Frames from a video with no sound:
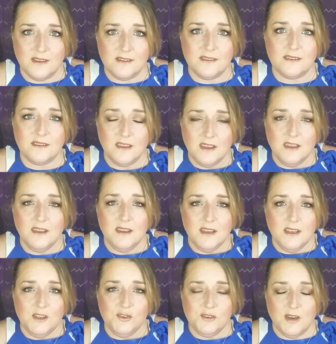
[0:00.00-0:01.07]
Let's
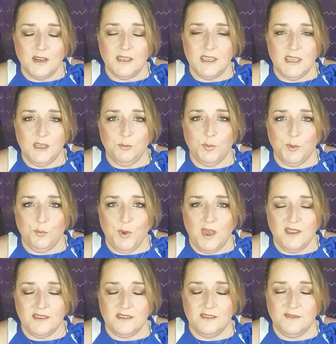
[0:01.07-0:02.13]
try to keep a
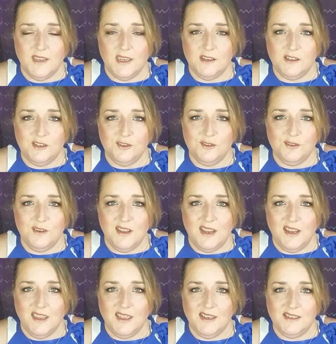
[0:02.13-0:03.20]
positive attitude,
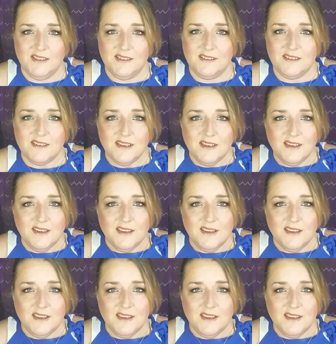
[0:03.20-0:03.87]
and